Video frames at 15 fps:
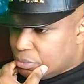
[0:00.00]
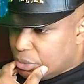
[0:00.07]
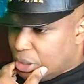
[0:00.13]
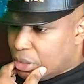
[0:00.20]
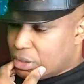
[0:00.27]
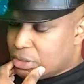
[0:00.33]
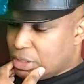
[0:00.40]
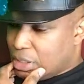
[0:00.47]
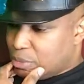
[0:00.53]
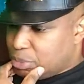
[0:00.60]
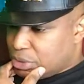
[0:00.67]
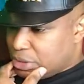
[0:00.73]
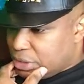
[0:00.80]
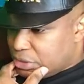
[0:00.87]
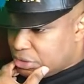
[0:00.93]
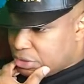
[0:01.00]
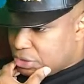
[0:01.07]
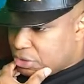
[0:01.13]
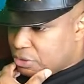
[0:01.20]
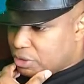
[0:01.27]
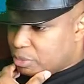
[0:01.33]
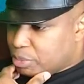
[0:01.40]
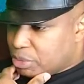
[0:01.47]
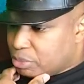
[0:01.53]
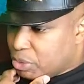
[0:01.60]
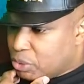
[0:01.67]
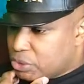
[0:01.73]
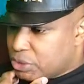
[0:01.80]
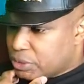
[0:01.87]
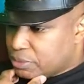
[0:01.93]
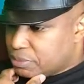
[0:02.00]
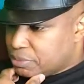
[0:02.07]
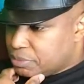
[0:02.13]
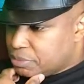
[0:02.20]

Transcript: Or not production, sorry, promotion.